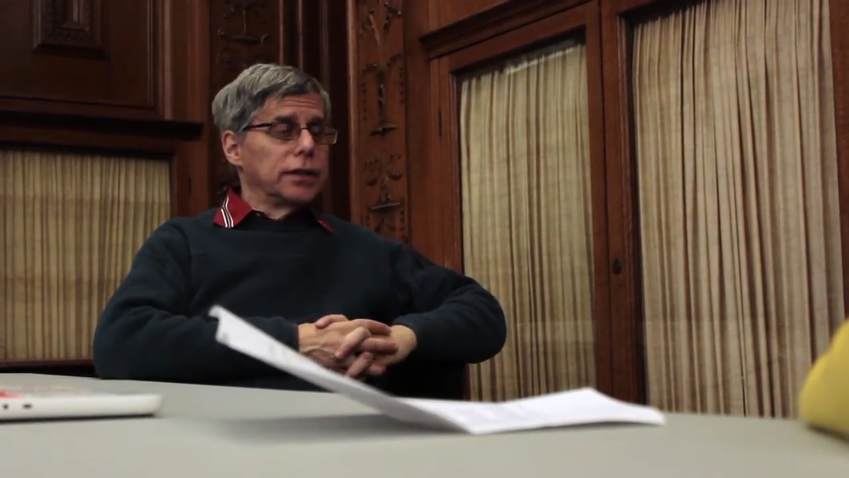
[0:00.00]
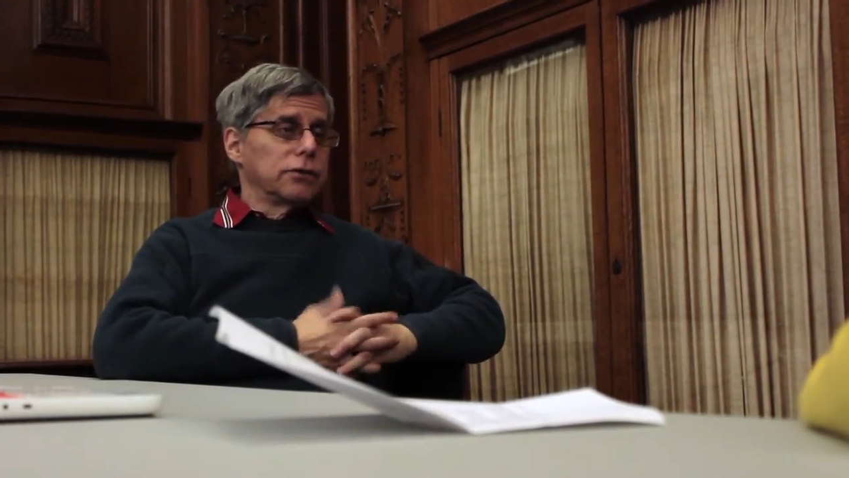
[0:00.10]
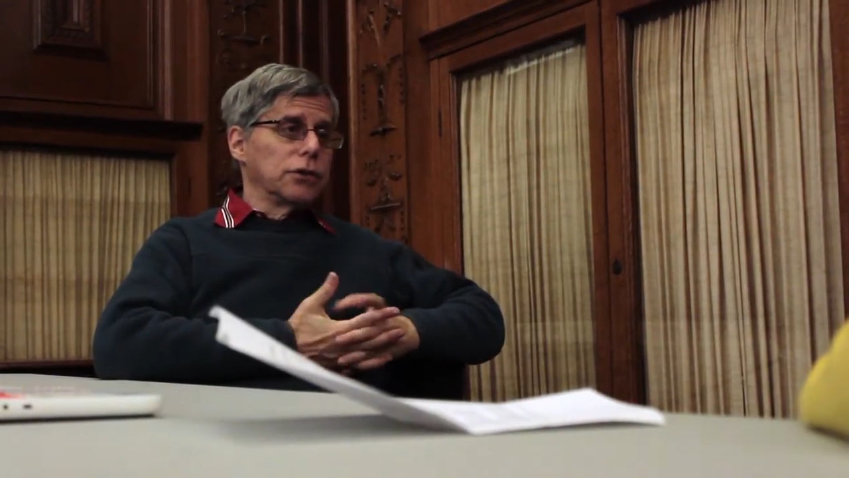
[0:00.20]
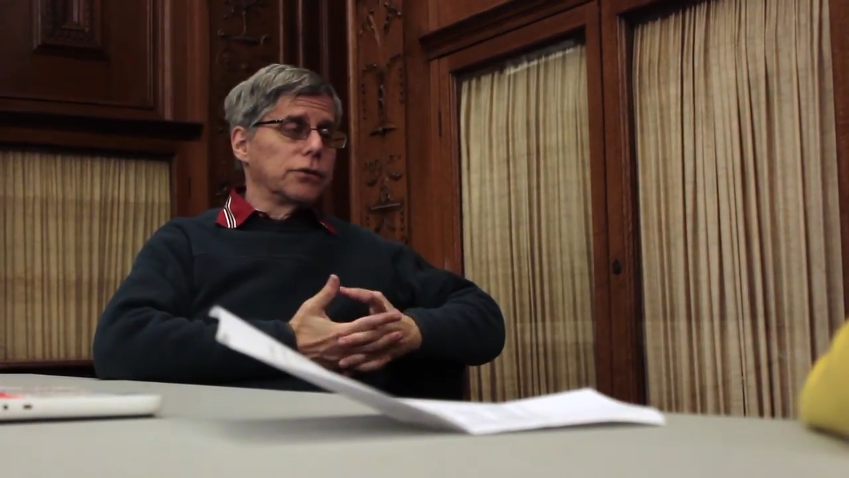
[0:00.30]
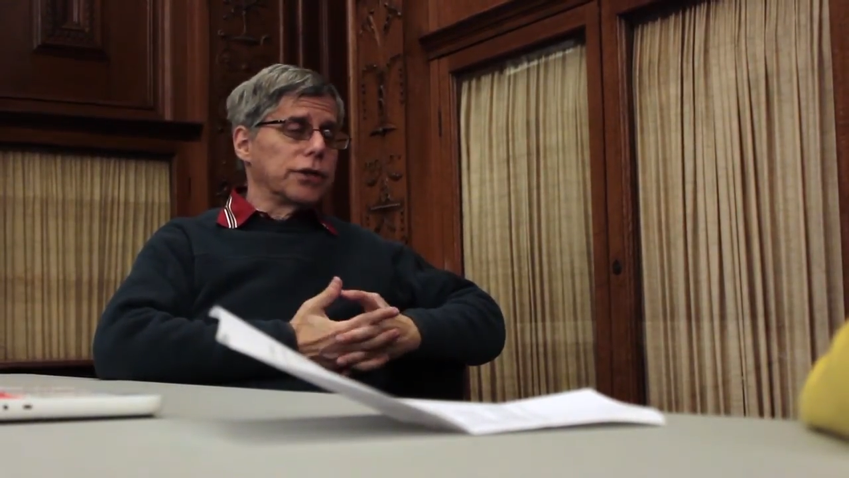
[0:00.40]

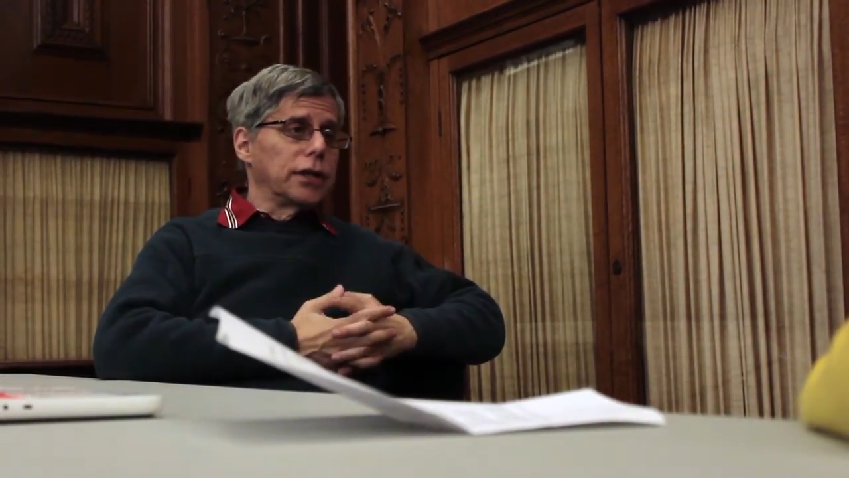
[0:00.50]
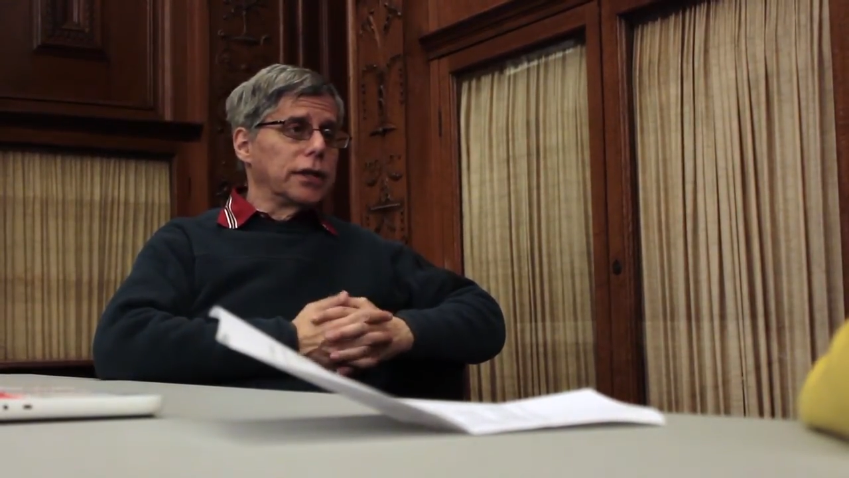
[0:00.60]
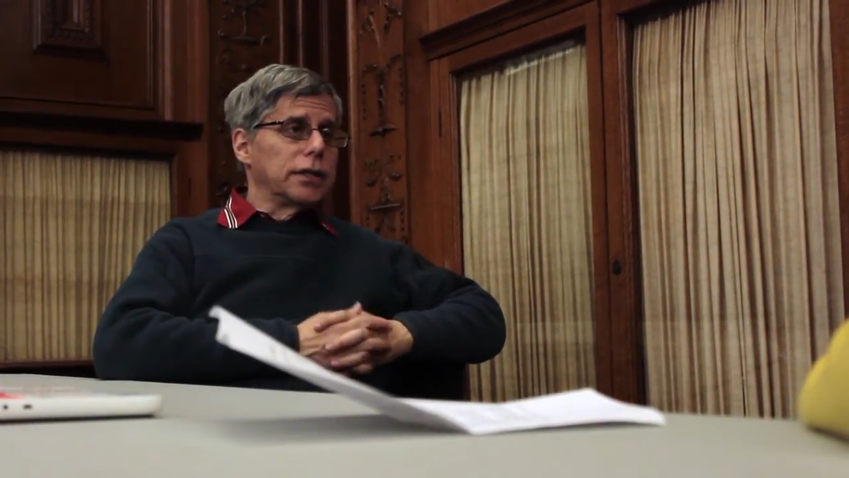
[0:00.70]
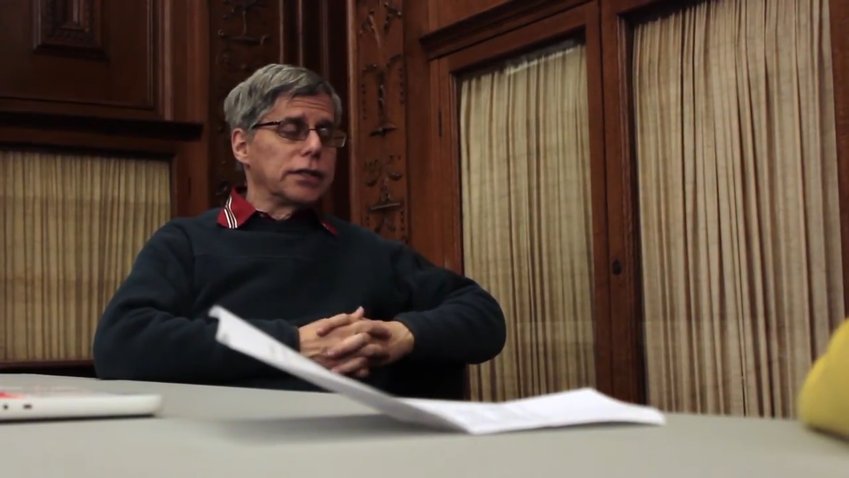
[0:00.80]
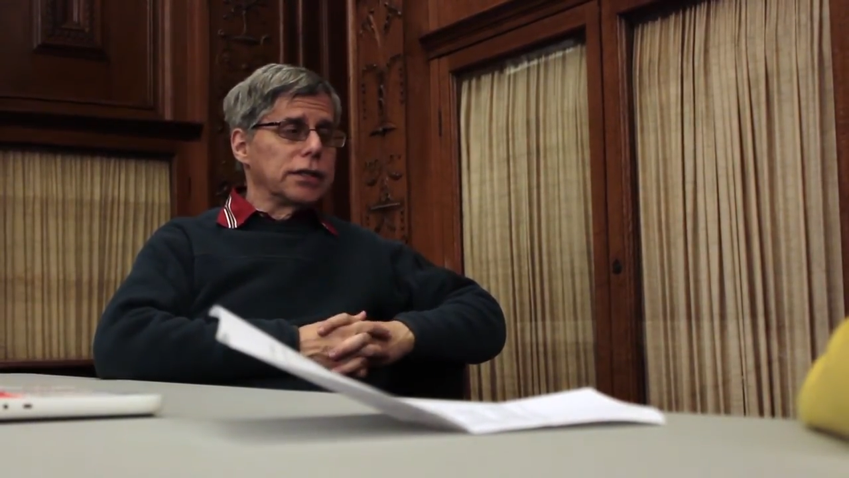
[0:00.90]
So
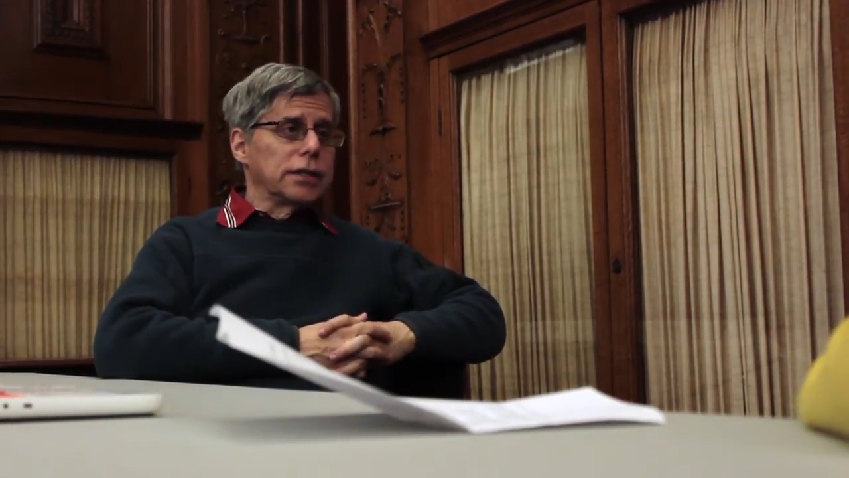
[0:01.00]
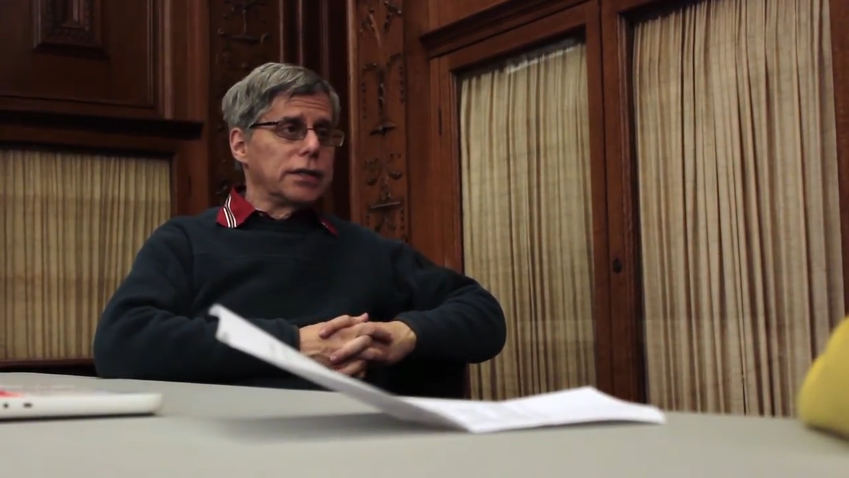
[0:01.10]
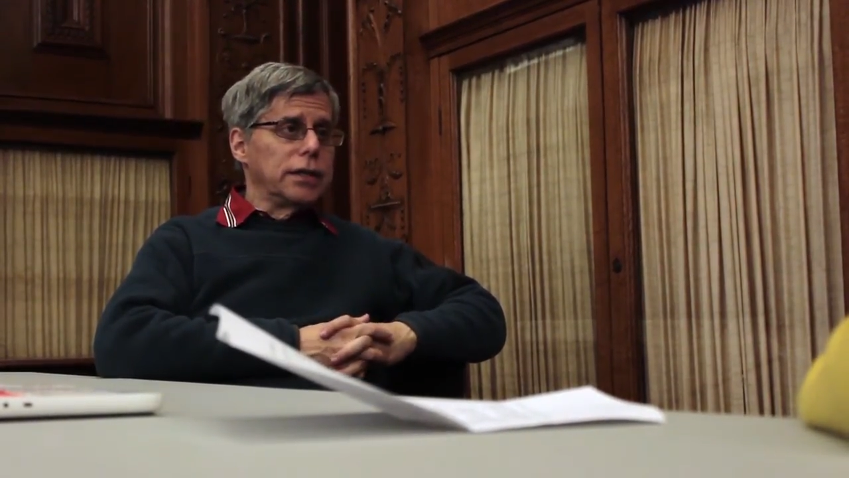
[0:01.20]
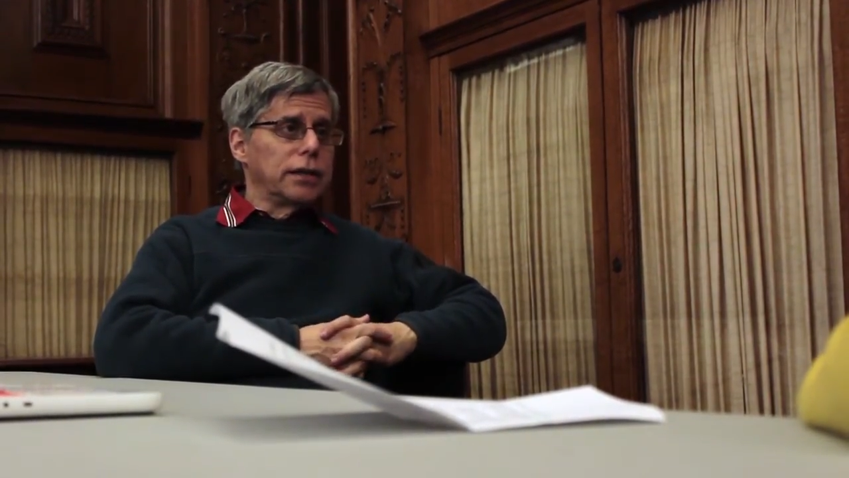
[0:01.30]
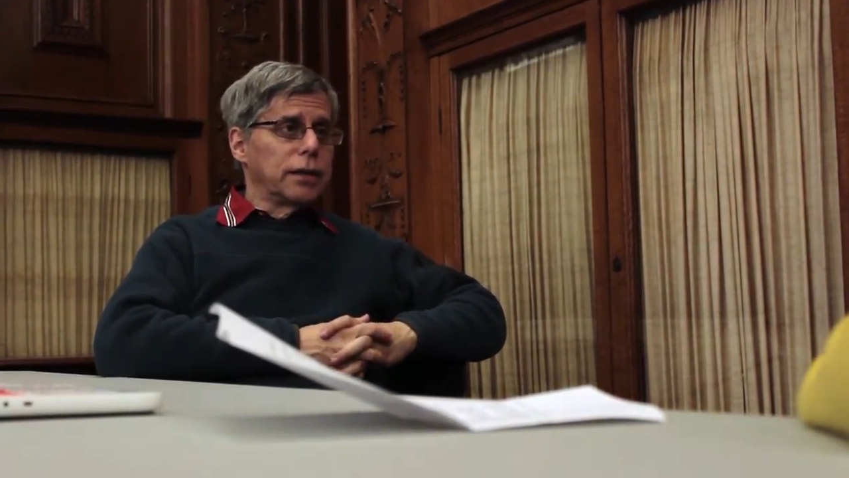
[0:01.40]
suddenly at
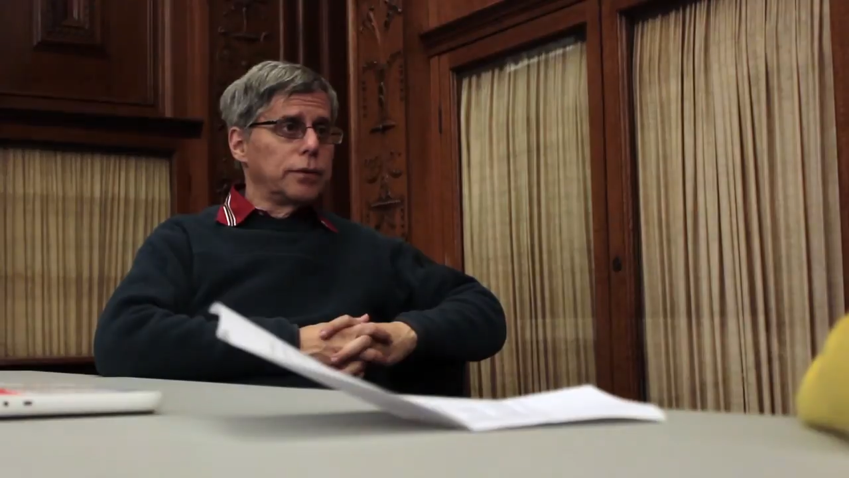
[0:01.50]
16,